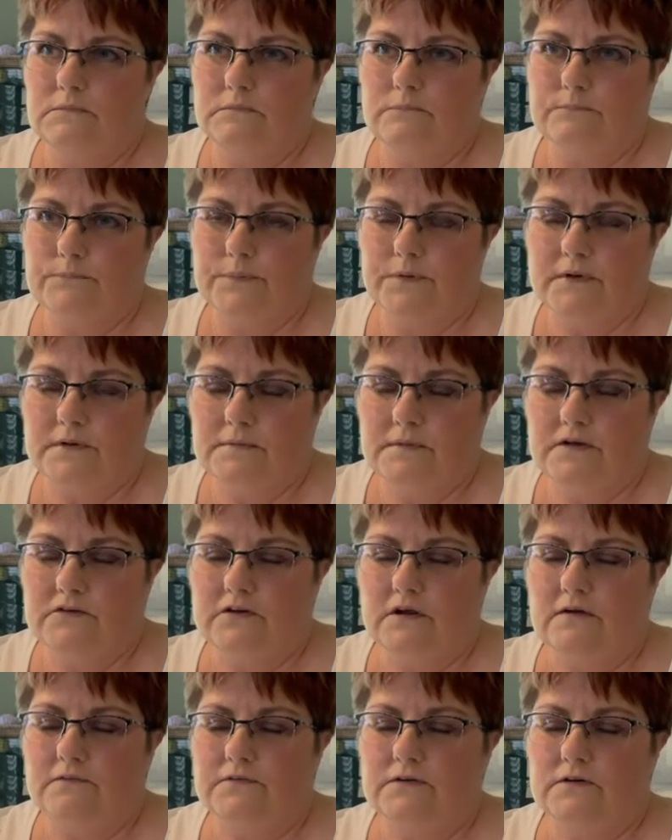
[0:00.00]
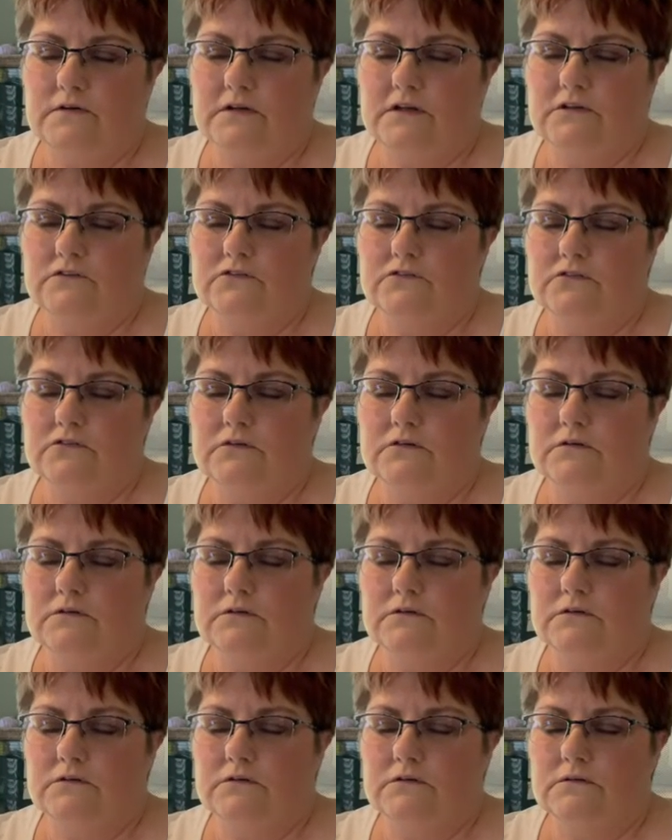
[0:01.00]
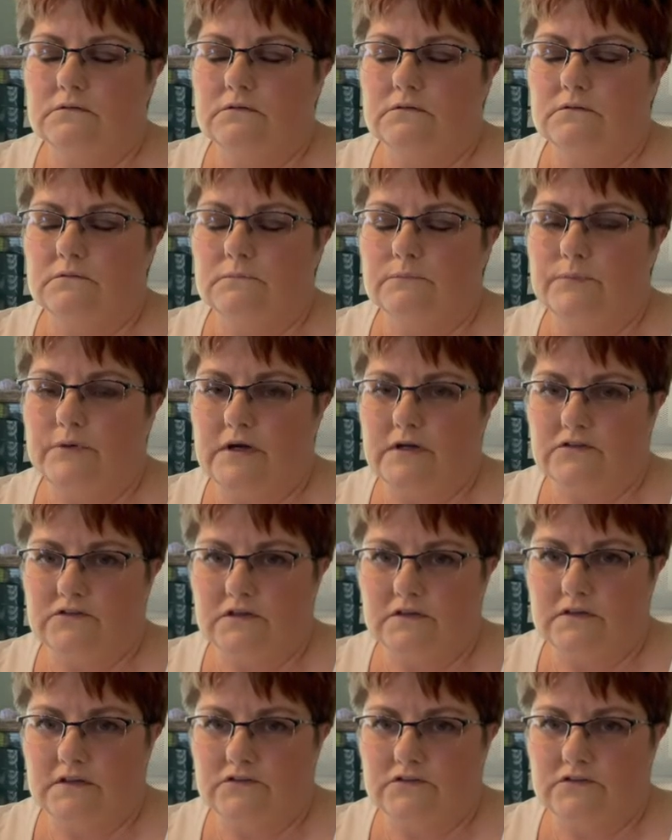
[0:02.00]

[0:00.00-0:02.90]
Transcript: pretty much after each project